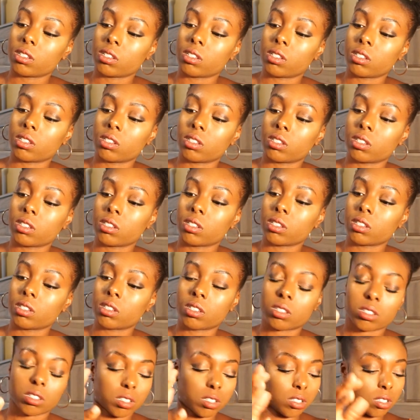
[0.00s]

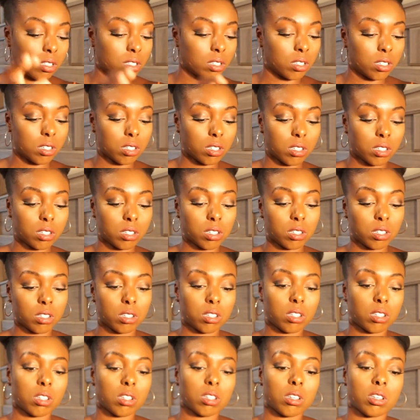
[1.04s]

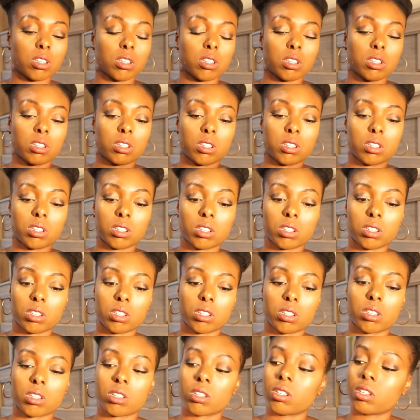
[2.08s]

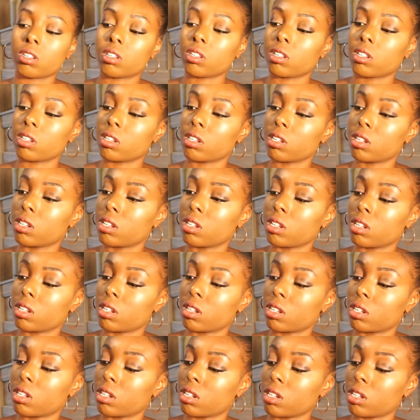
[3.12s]

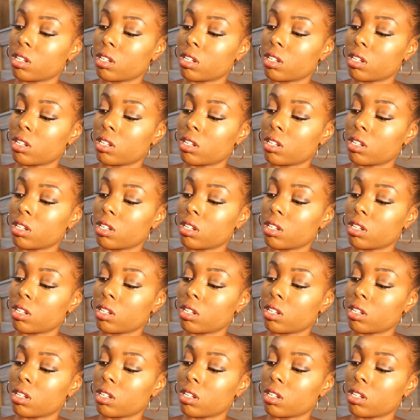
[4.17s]
Nothing is said.